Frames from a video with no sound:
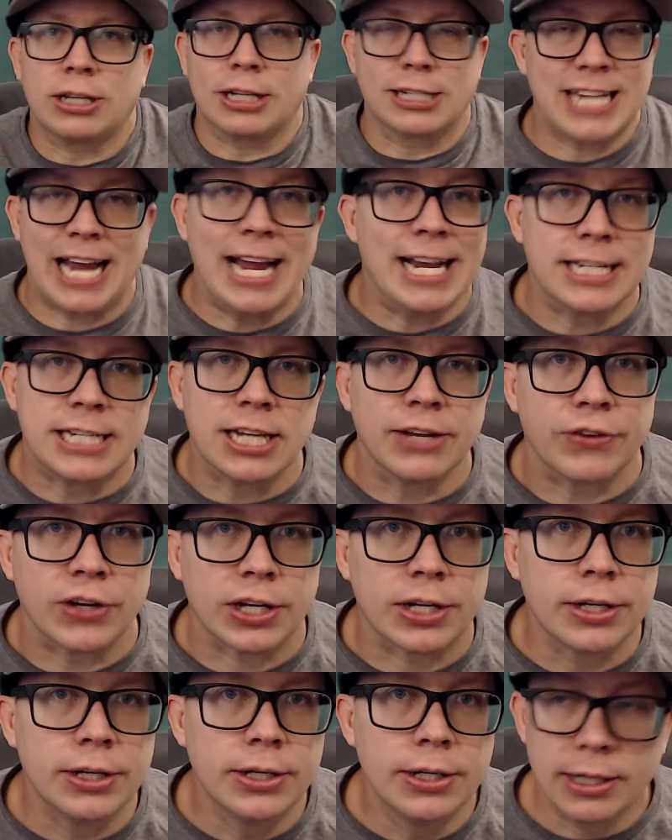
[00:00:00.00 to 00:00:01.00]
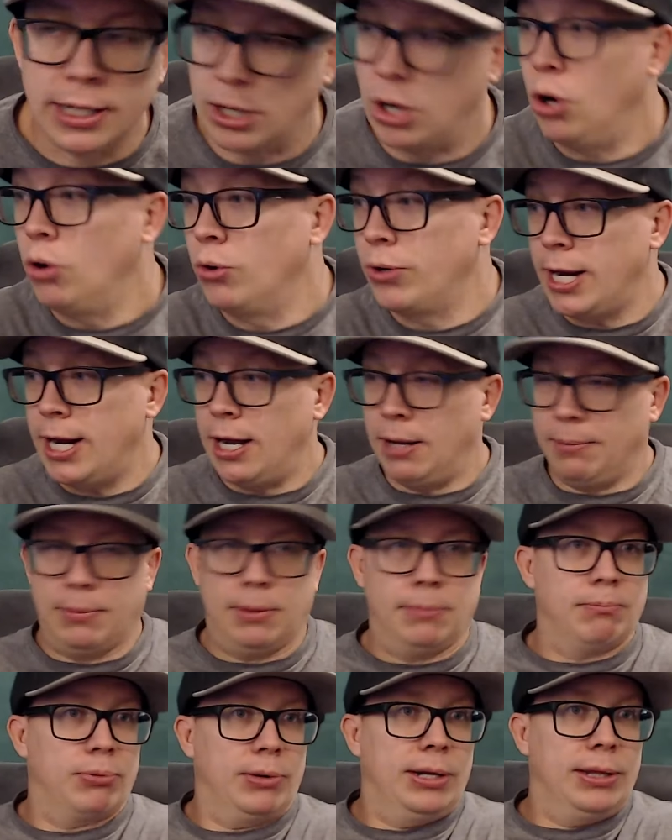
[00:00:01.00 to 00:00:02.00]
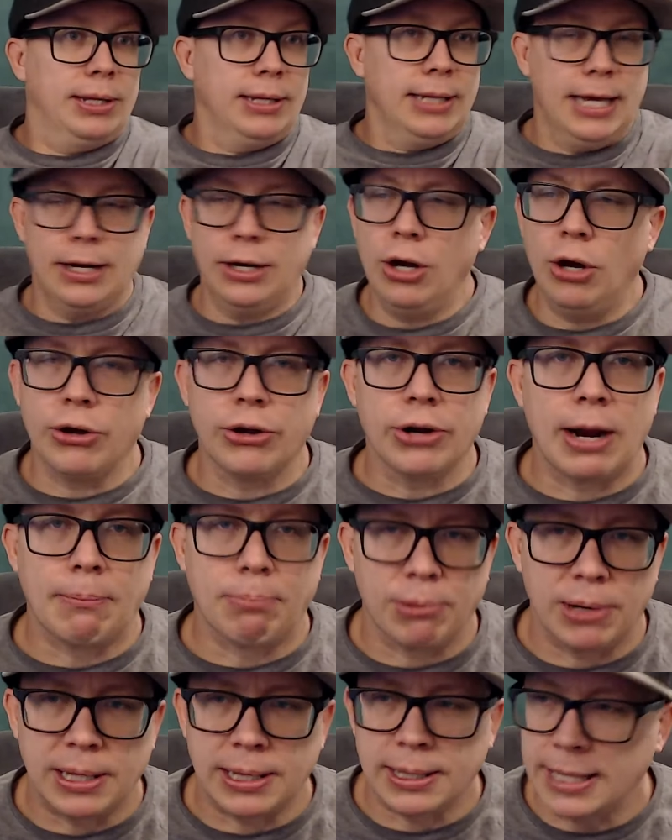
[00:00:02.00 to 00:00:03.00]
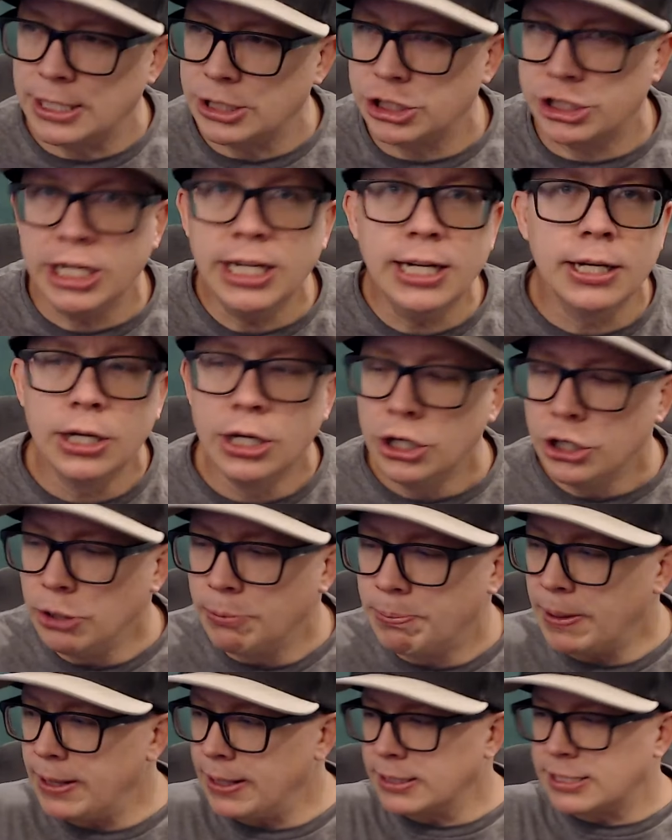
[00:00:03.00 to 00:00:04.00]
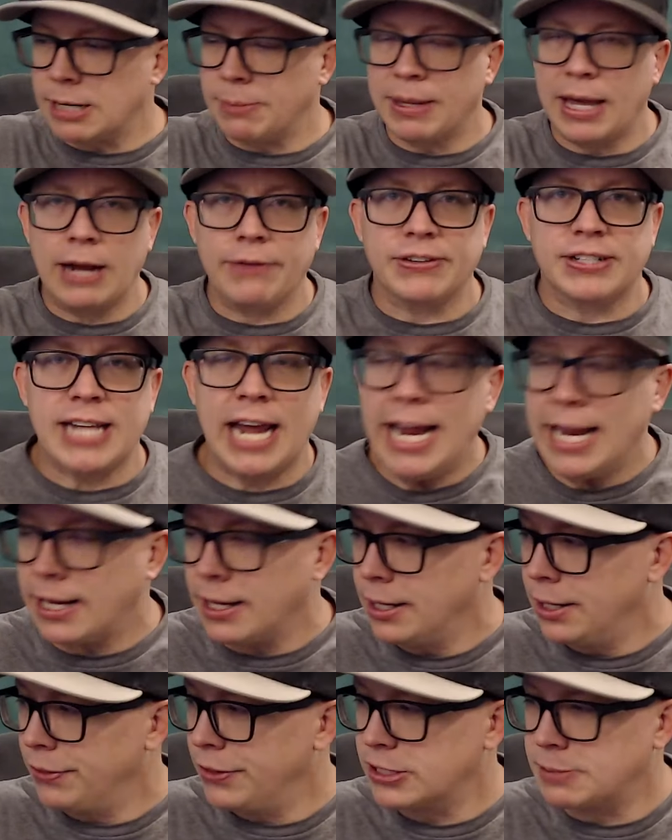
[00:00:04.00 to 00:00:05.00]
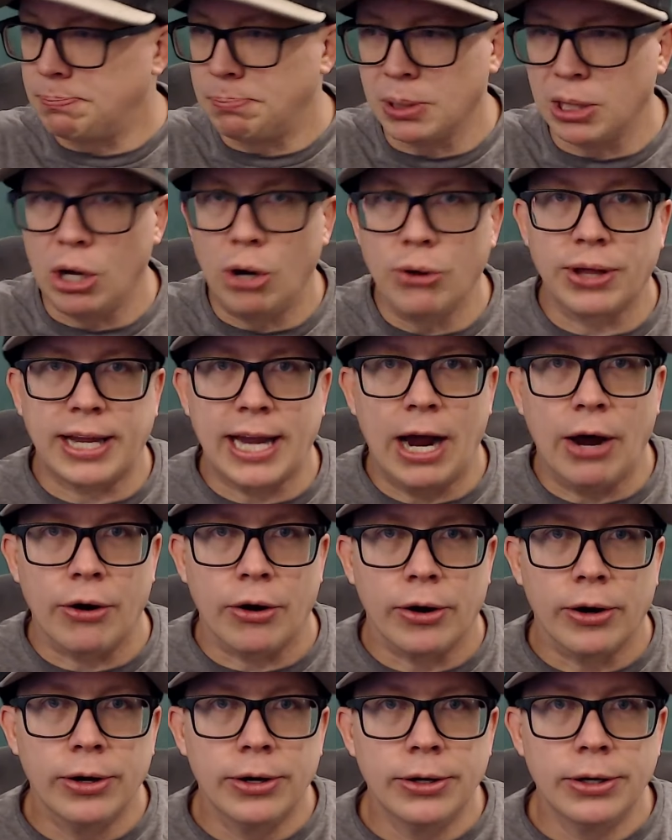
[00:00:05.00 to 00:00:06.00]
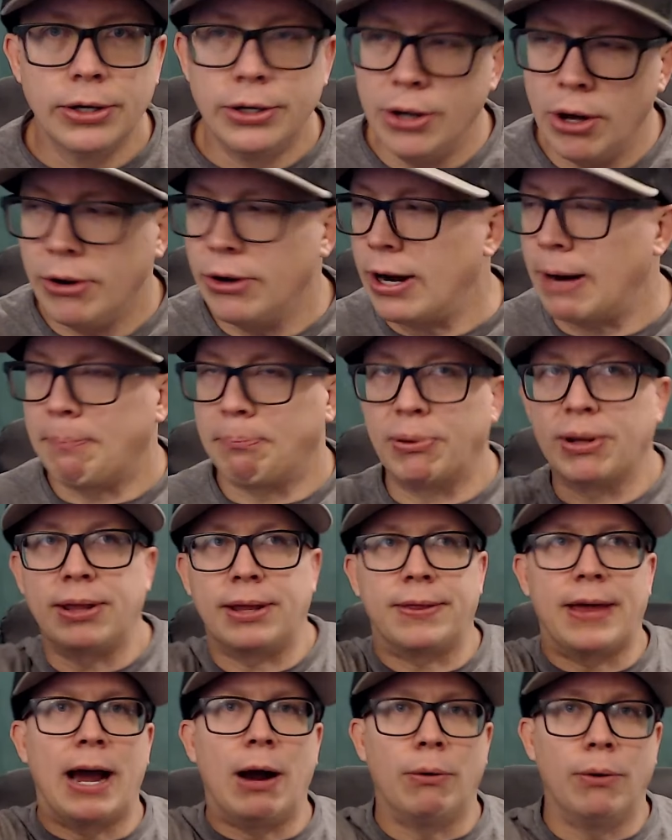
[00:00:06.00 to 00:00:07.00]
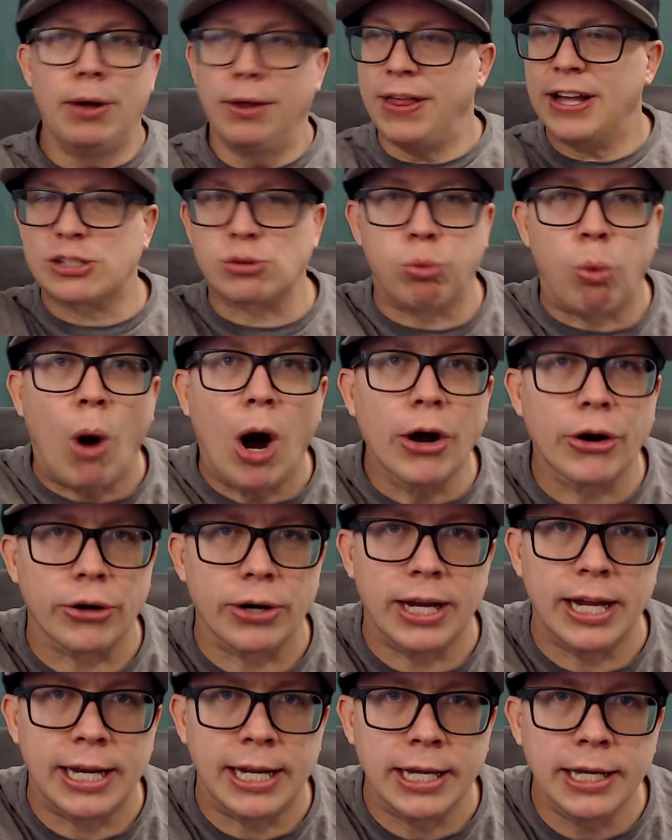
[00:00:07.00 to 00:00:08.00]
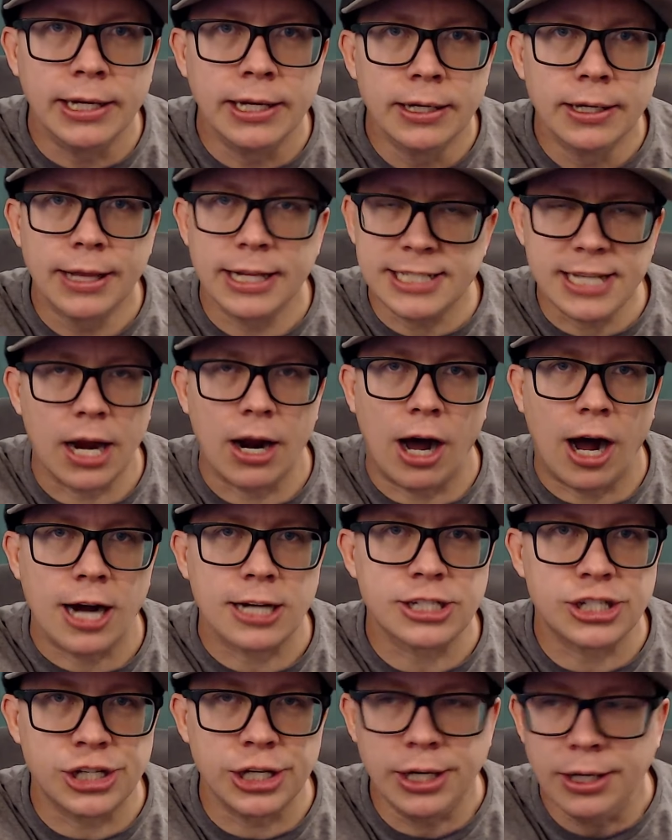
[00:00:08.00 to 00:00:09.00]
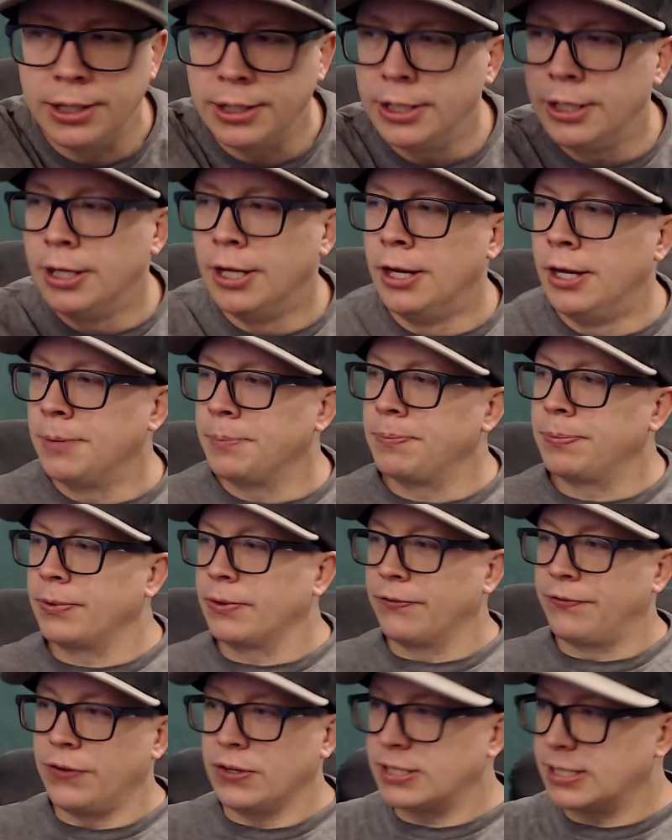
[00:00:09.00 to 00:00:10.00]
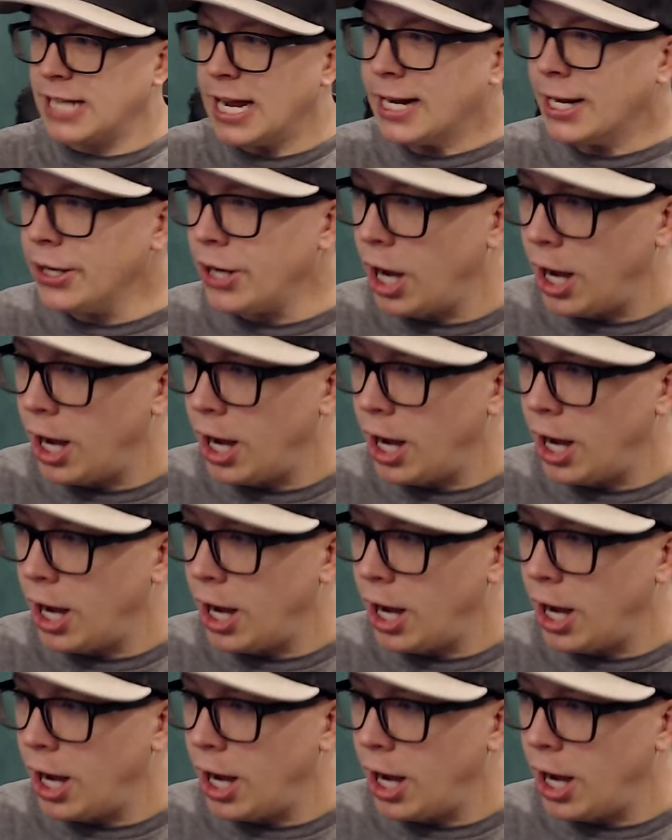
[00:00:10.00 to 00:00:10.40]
scientific. Like, oh, damn, I'm breathing that? No, you're not breathing that shit. You're breathing something out of a tank that's below the counter. No, you're not breathing that. That's water, idiot. That's not oxygen. Second